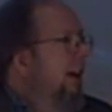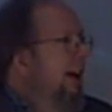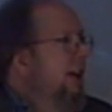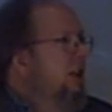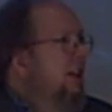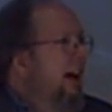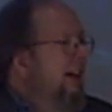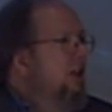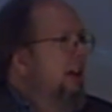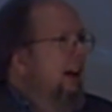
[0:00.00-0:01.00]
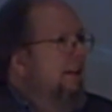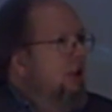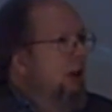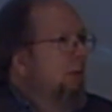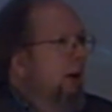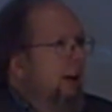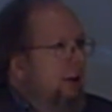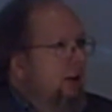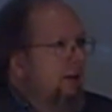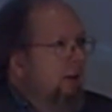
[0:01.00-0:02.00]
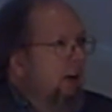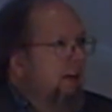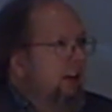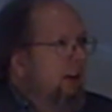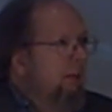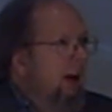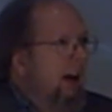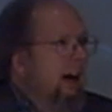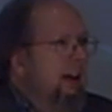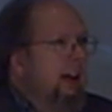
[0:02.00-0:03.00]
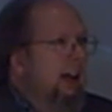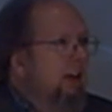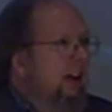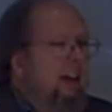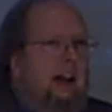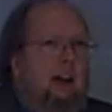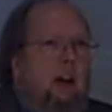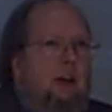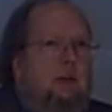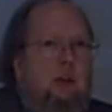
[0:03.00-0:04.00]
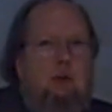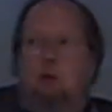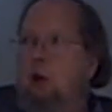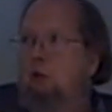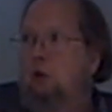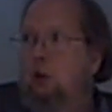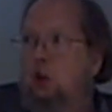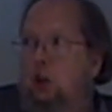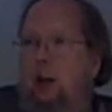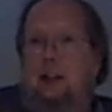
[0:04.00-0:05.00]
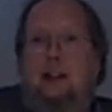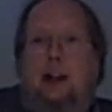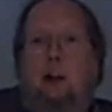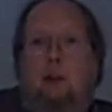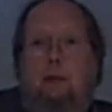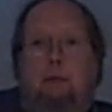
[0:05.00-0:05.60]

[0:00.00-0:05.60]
it's nice to have someone else involved in the blog carrying that load so you don't just shut down.